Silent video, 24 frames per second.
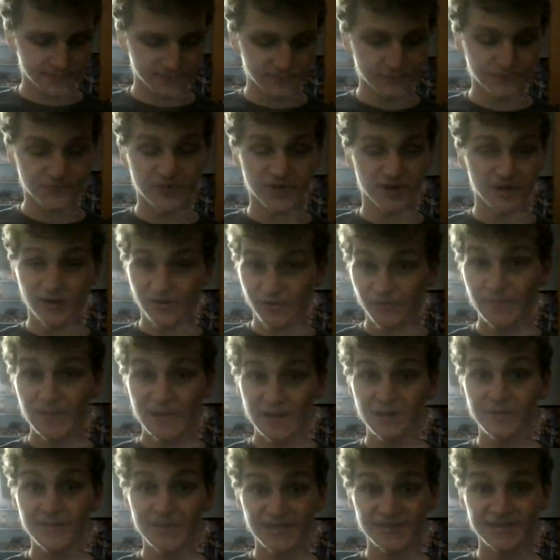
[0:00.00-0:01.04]
they're
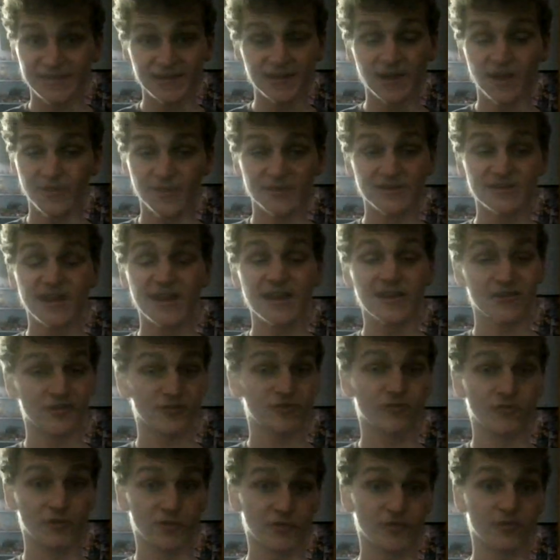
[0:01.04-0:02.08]
experimenting on the
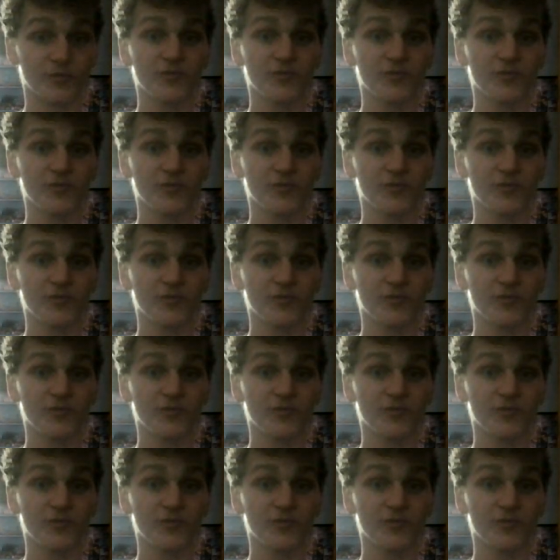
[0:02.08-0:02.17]
dinosaurs,